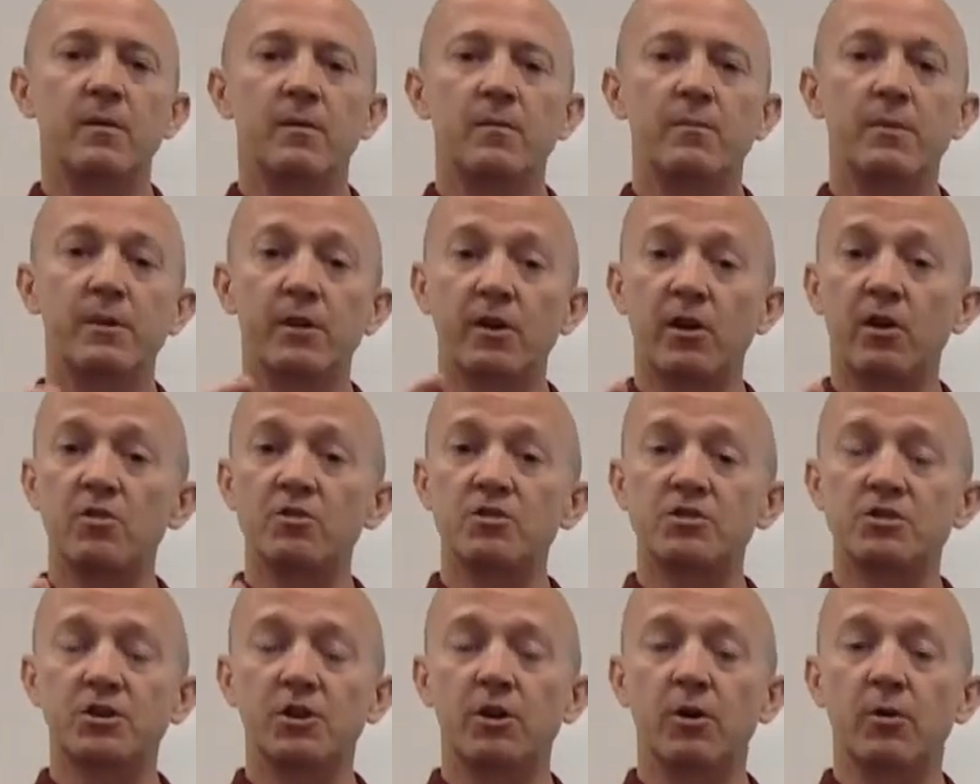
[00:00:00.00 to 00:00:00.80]
But
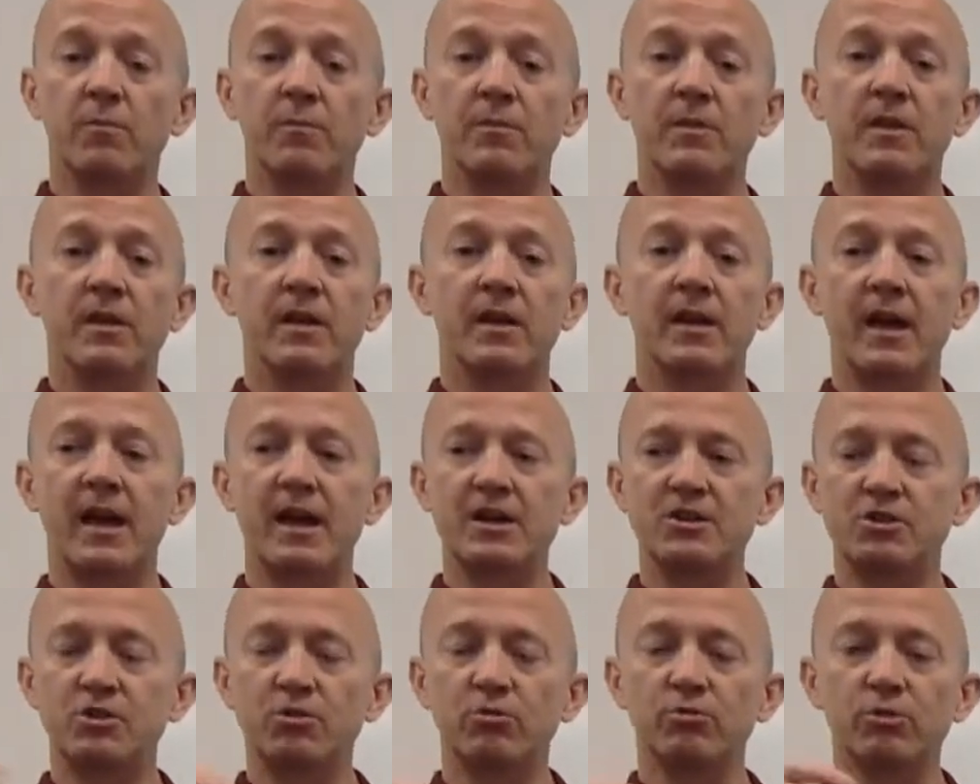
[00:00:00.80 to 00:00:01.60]
also,
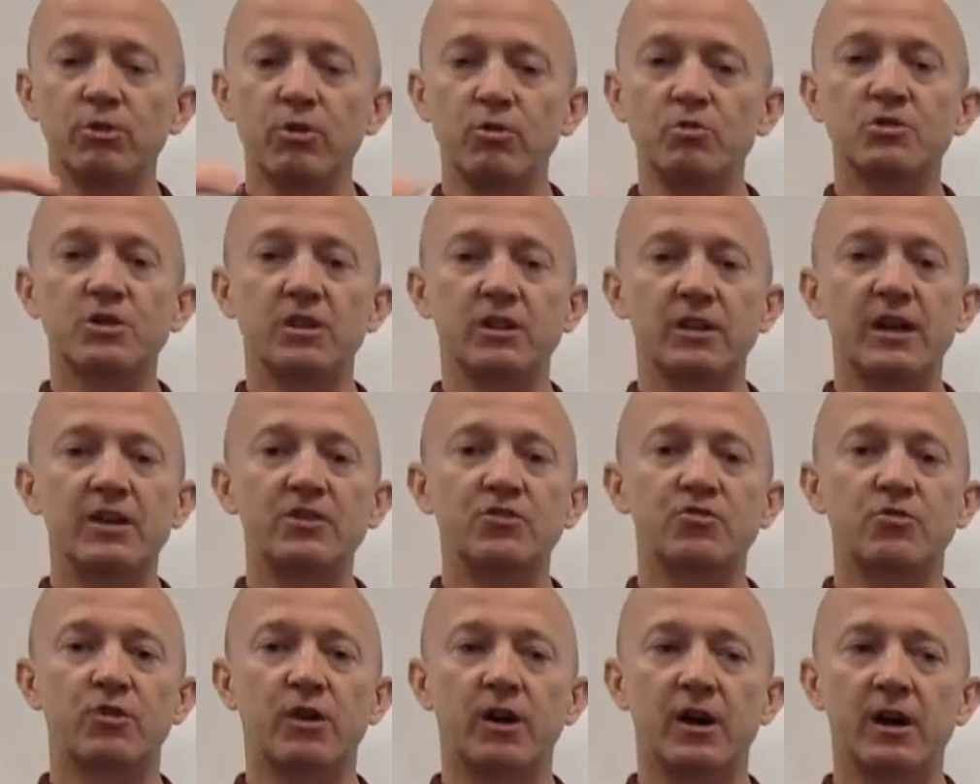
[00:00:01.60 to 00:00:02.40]
as you lose
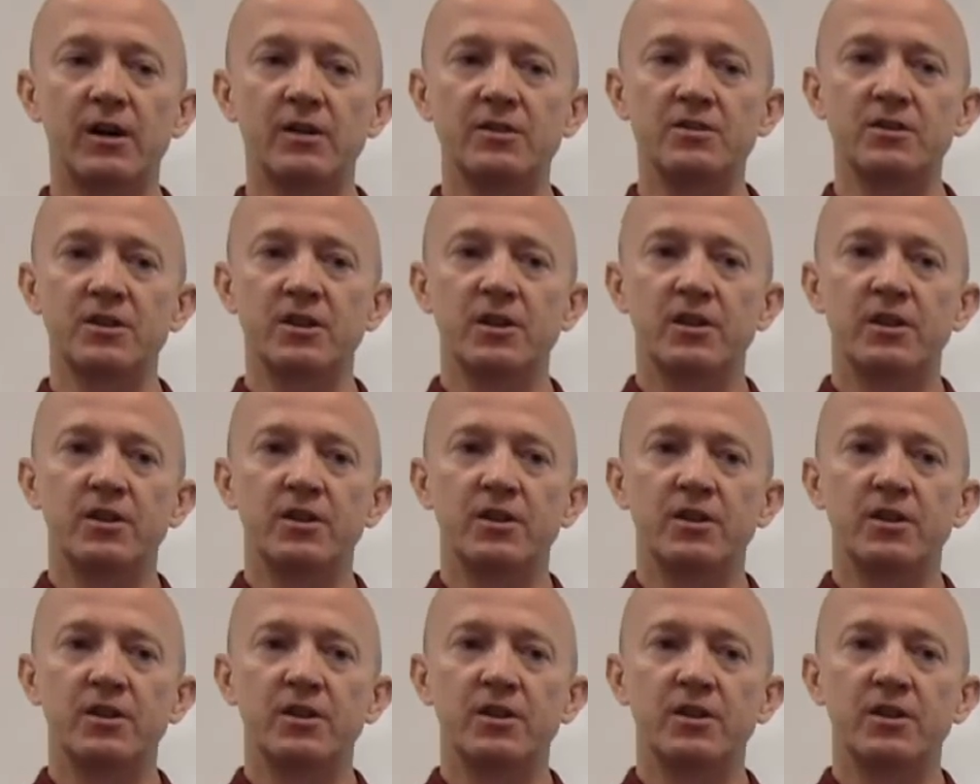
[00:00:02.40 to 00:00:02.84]
electrons,